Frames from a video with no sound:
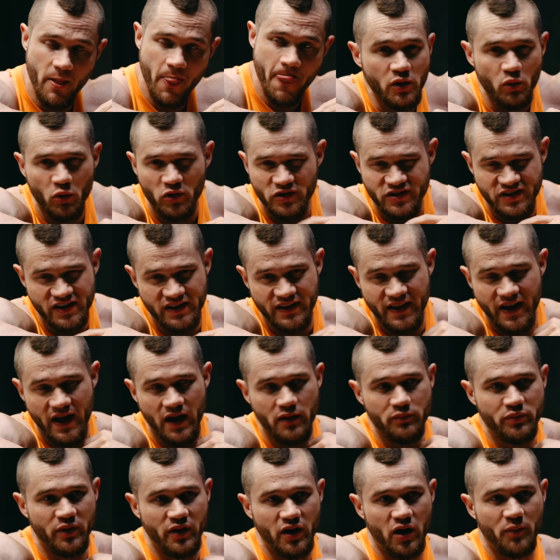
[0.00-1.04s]
You won't see
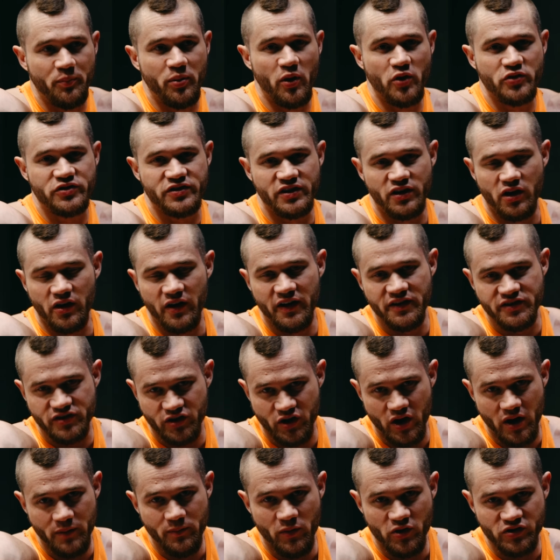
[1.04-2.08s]
that, but I'll post it on
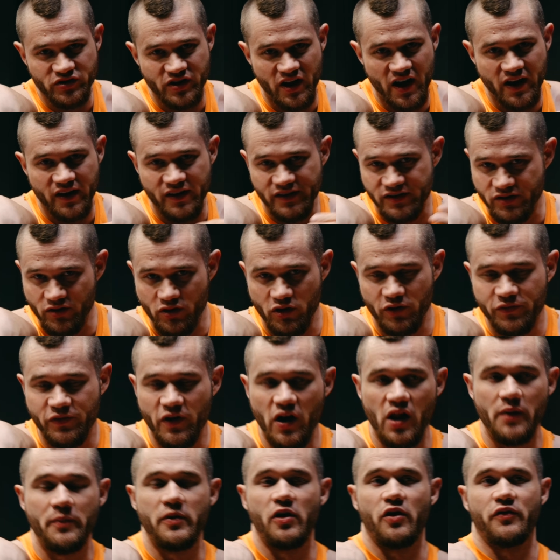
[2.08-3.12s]
Instagram most likely, so go
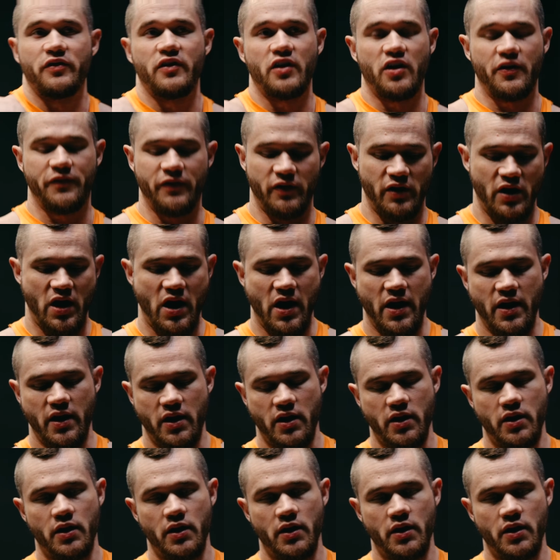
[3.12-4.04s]
follow me over there if you're not.